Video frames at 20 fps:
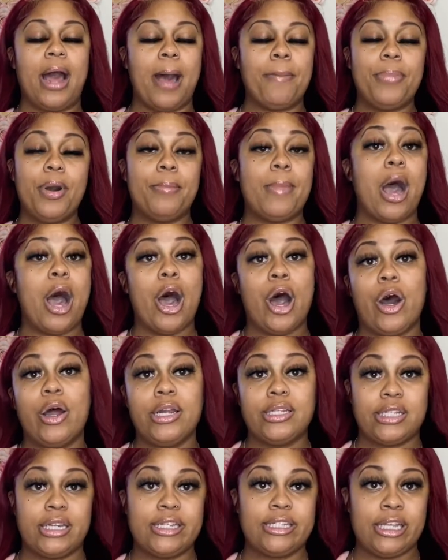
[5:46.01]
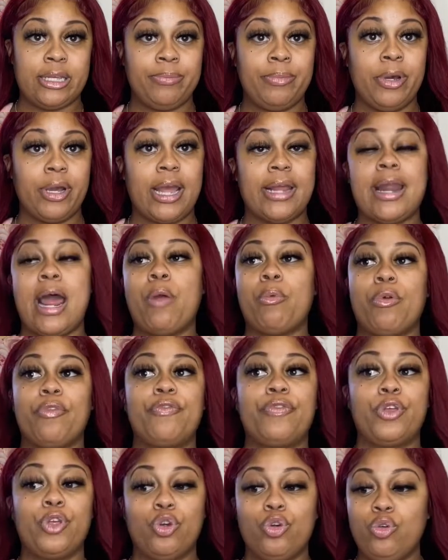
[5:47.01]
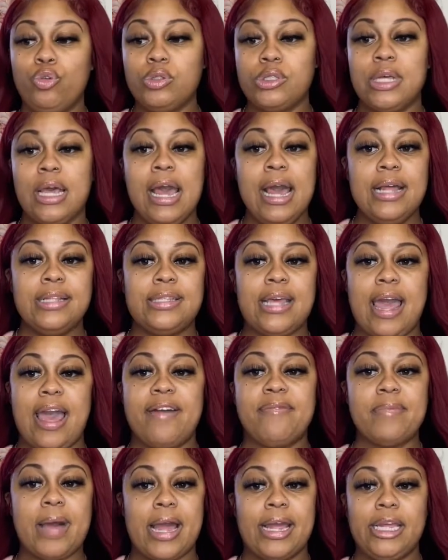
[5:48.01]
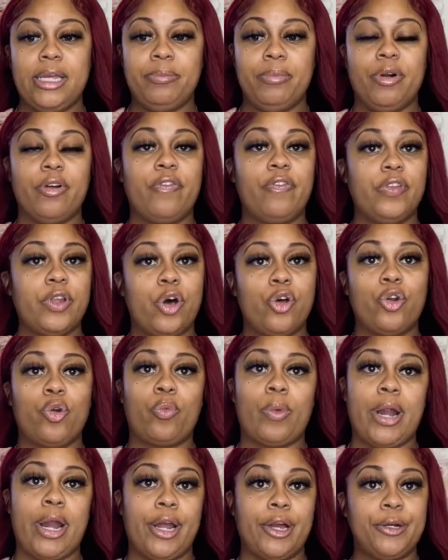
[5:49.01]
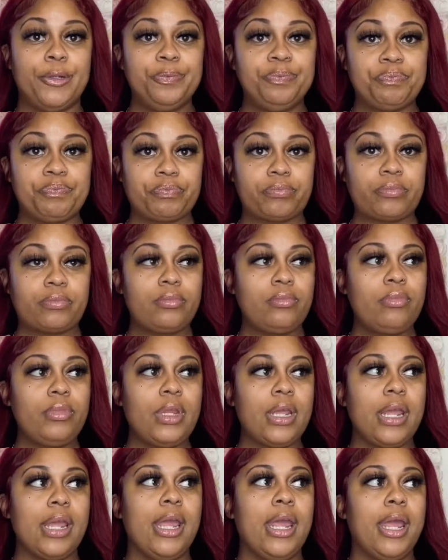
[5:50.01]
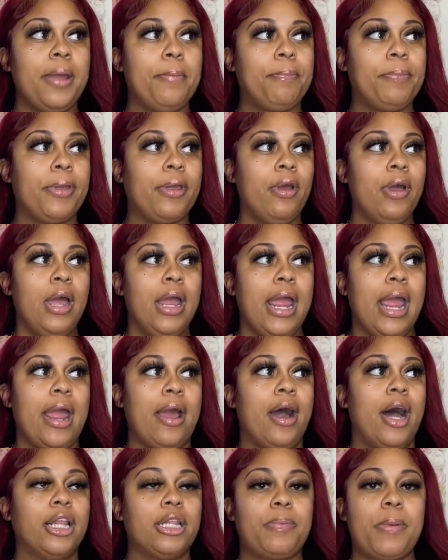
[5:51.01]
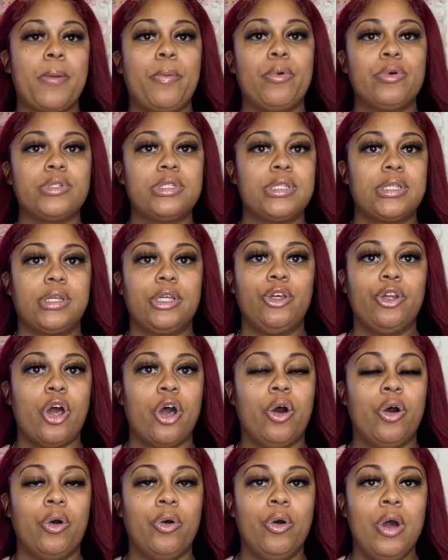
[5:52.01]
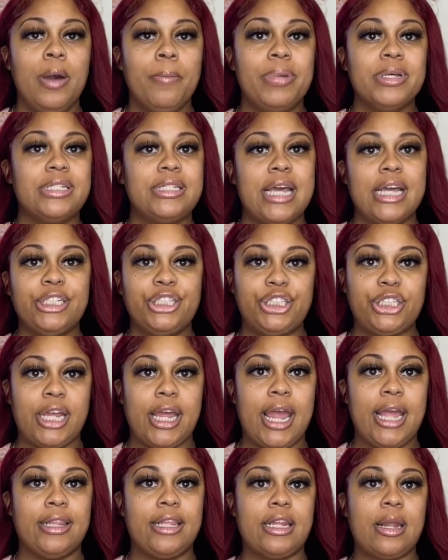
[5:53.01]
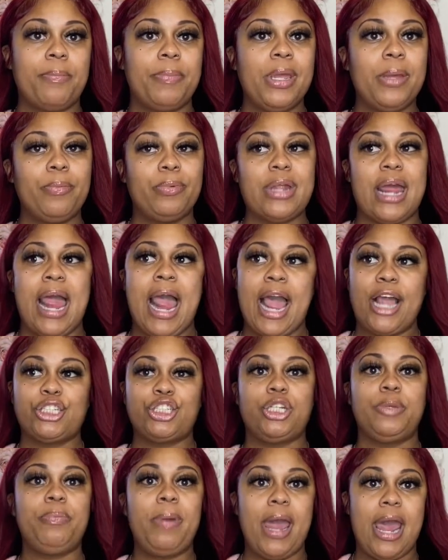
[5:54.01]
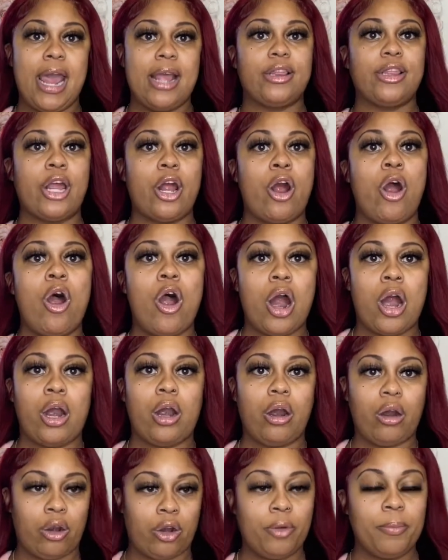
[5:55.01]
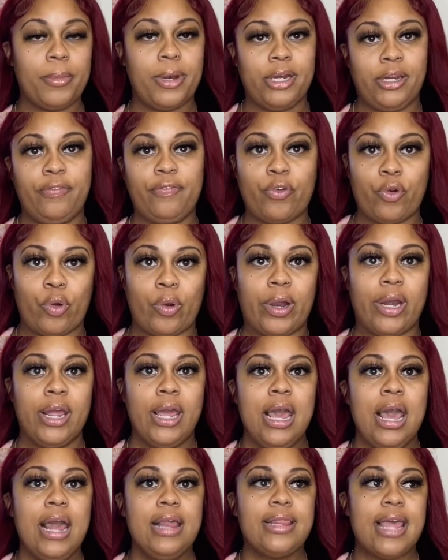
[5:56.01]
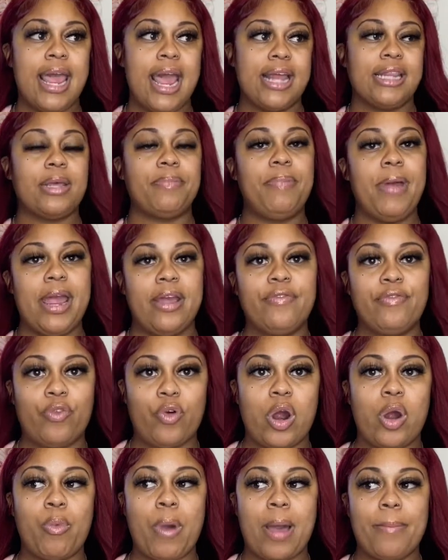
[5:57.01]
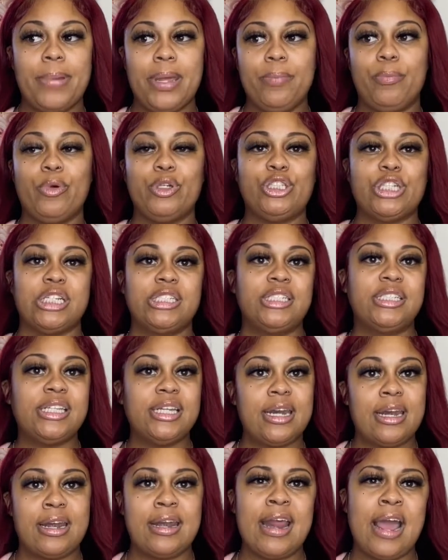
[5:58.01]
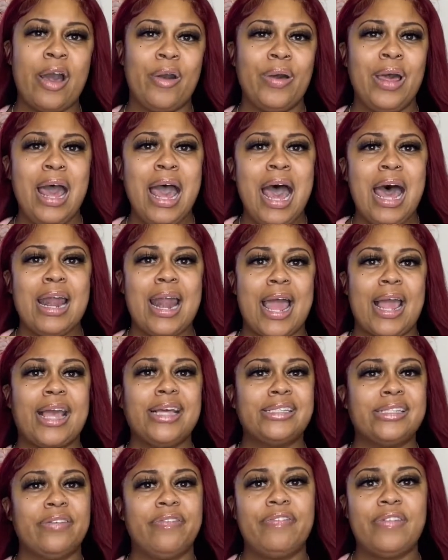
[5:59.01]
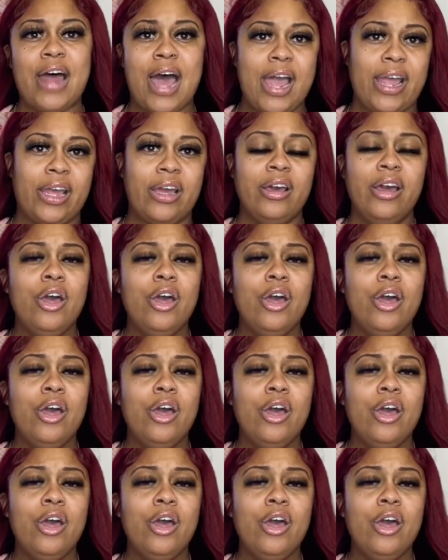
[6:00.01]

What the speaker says: put my all into this ebook, and I refuse to have my ebook floating around and other people's, you know, possession, and then the people that actually pay their hard-earned money for it, they have to pay for it while people are just sending it out like it's a flyer.